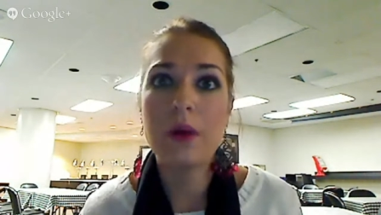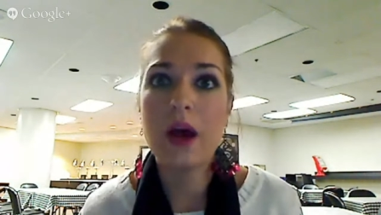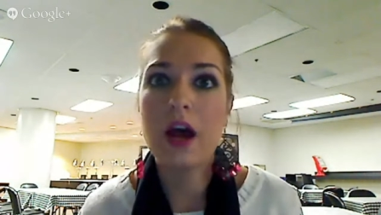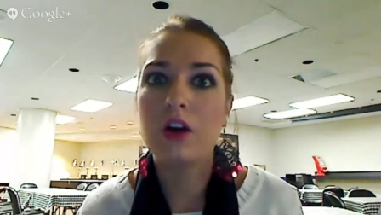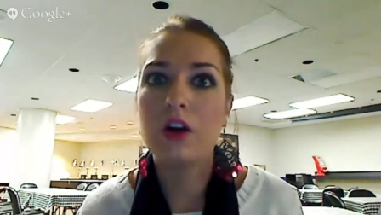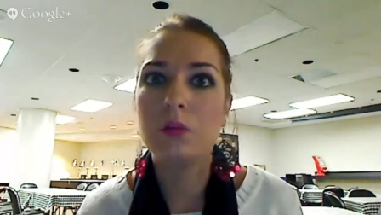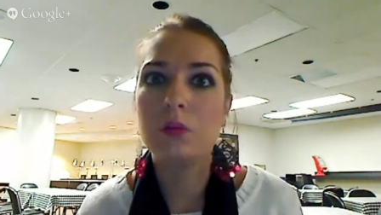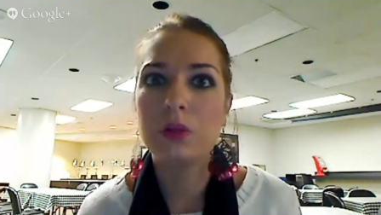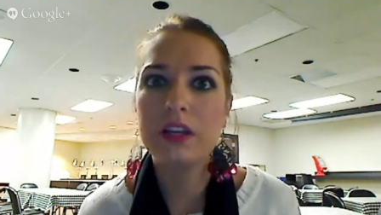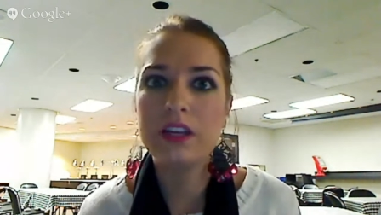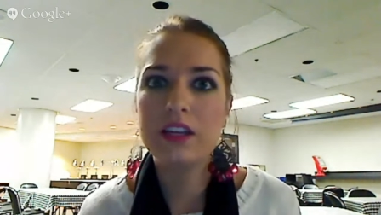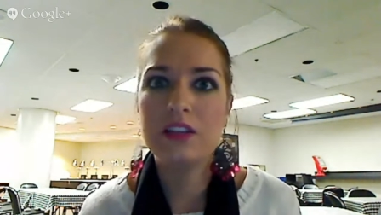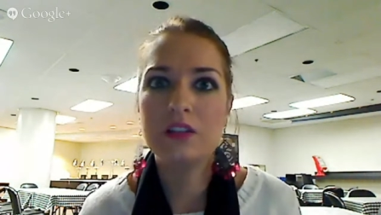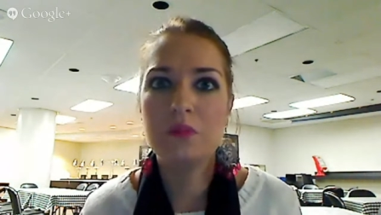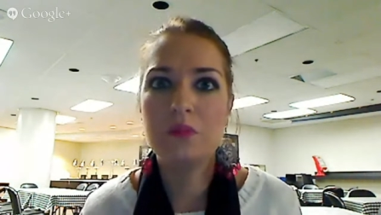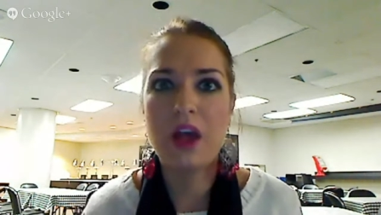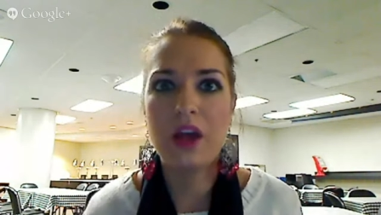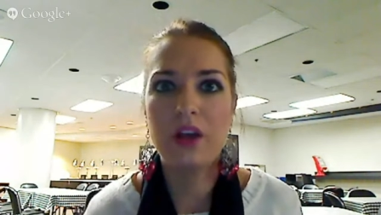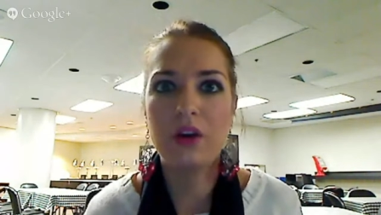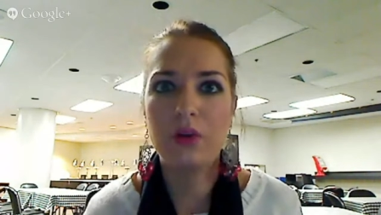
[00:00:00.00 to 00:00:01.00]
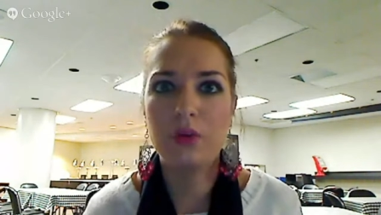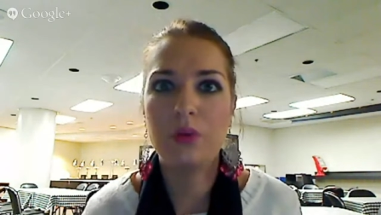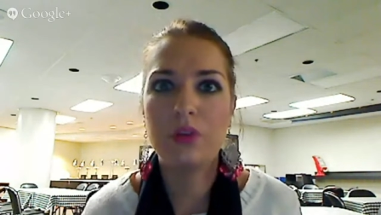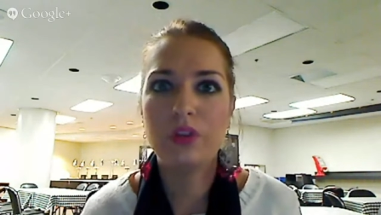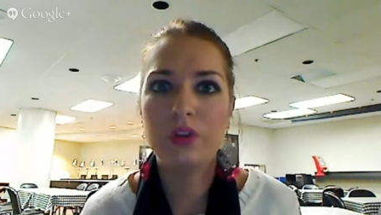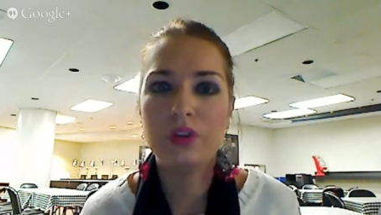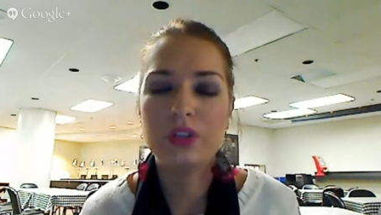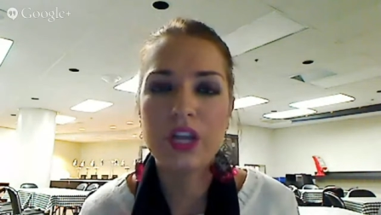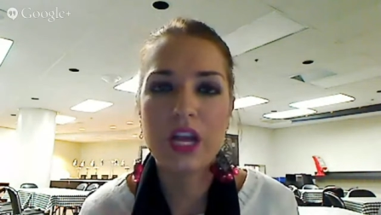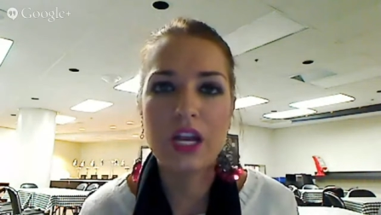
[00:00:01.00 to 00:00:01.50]
The power play is better
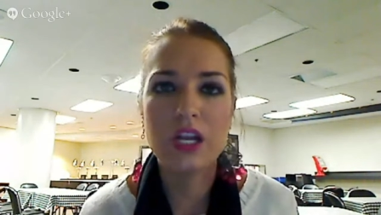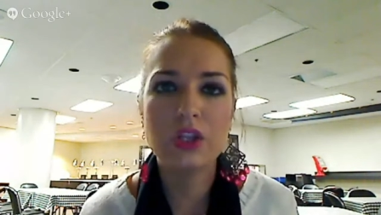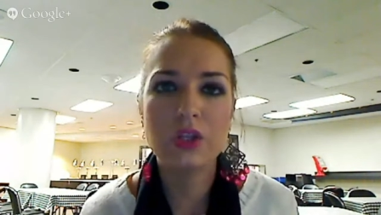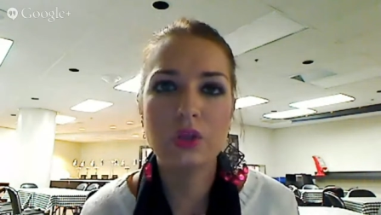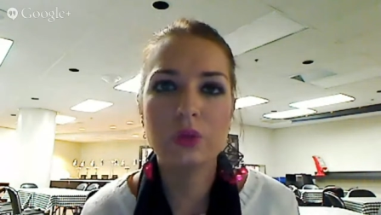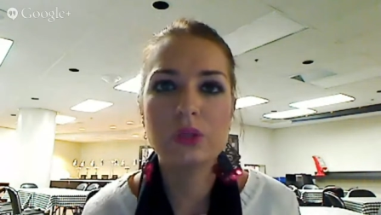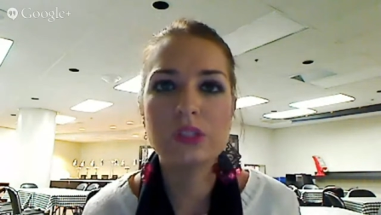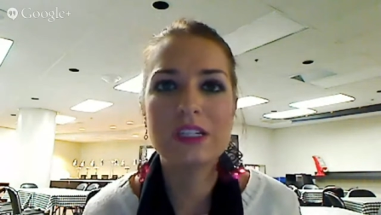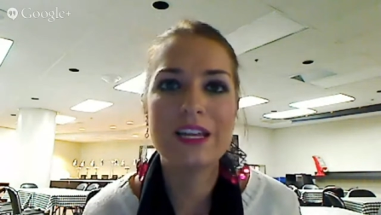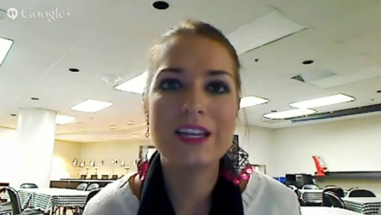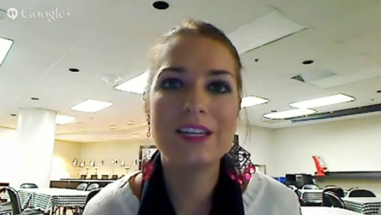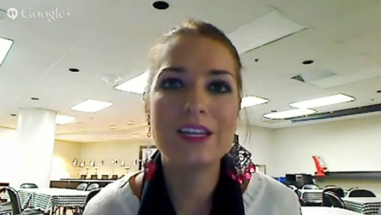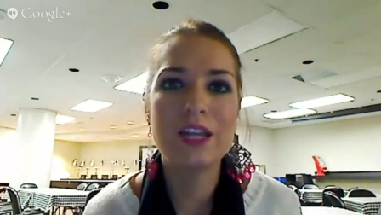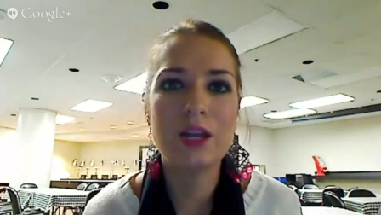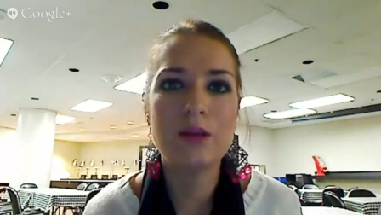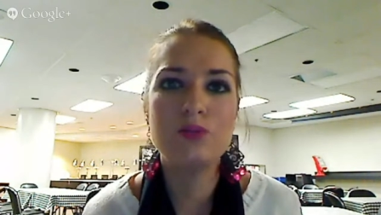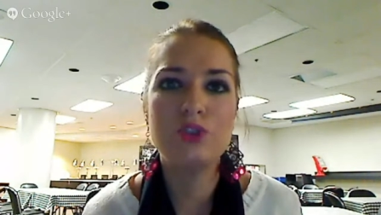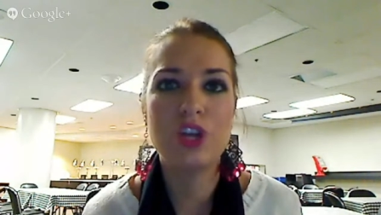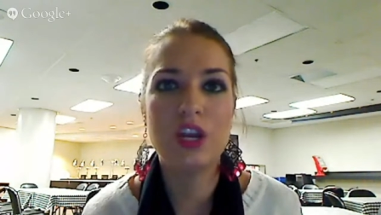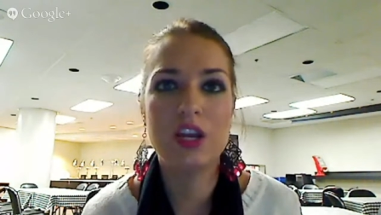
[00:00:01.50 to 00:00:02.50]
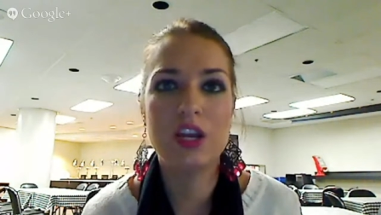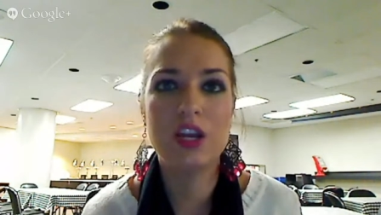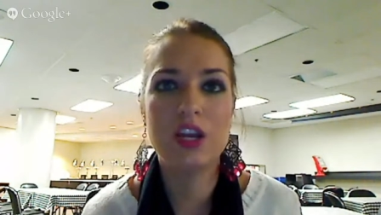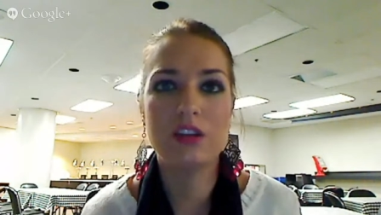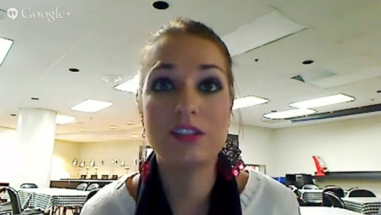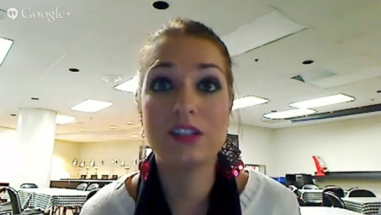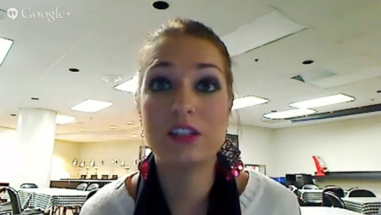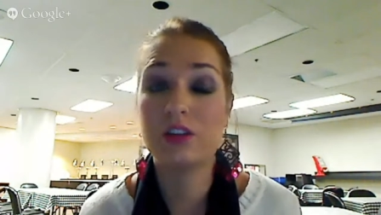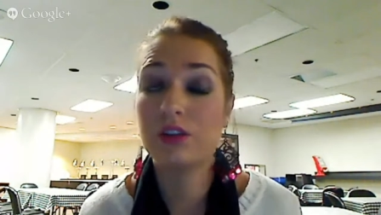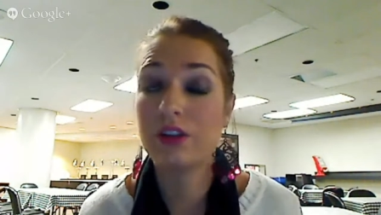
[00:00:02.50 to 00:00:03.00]
when they're getting those late game
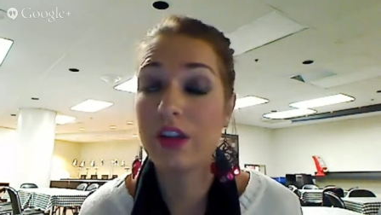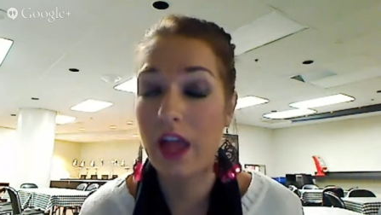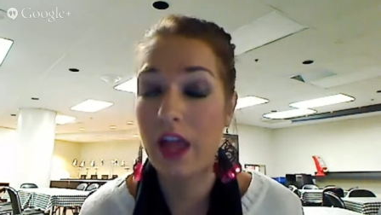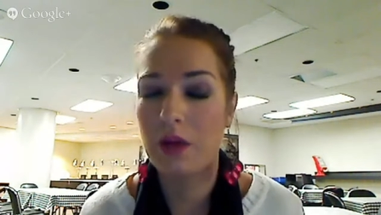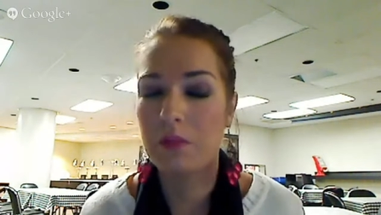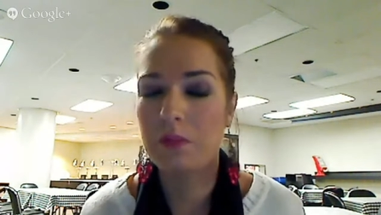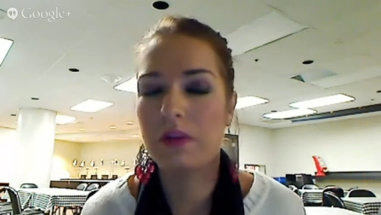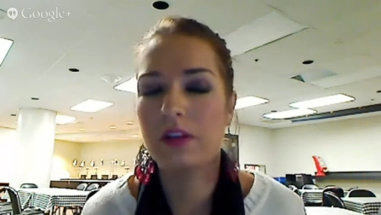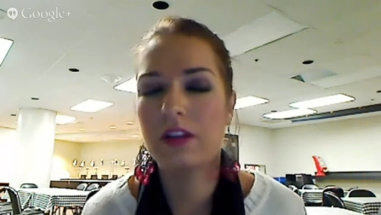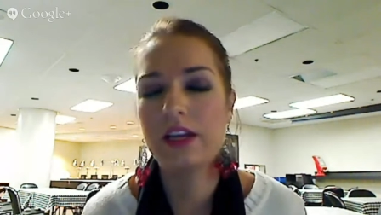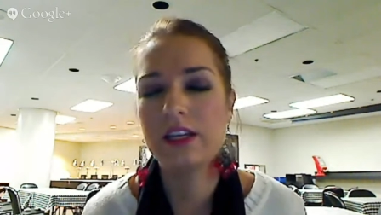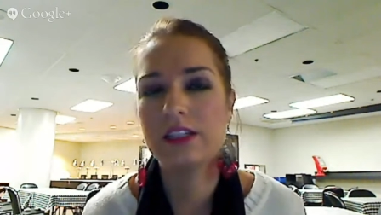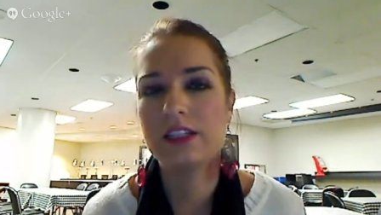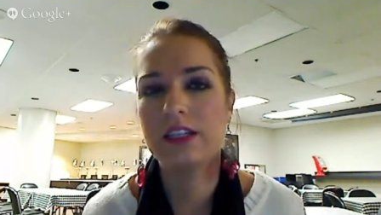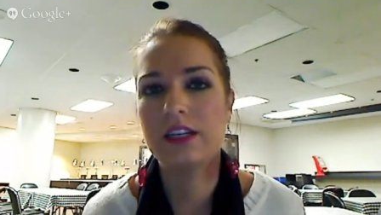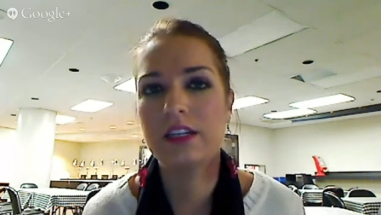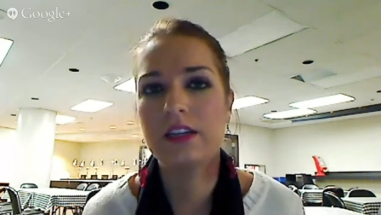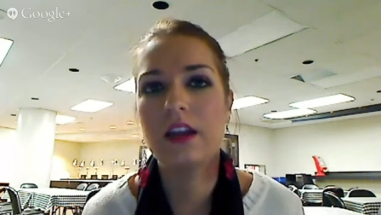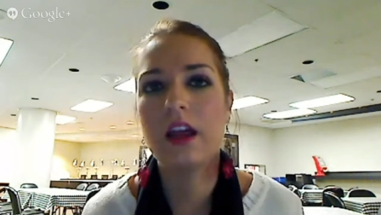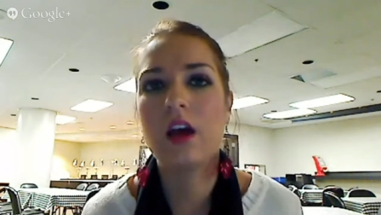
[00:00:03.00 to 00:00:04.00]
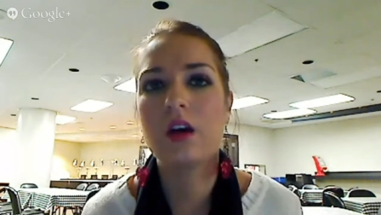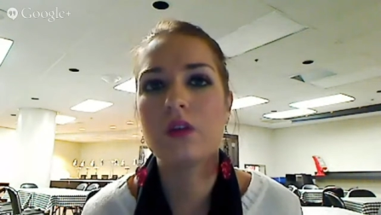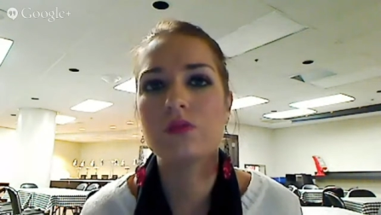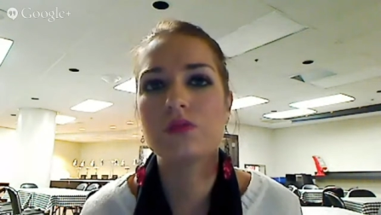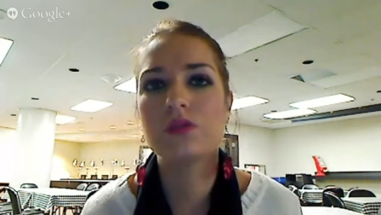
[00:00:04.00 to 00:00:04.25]
chances. They're capitalizing now.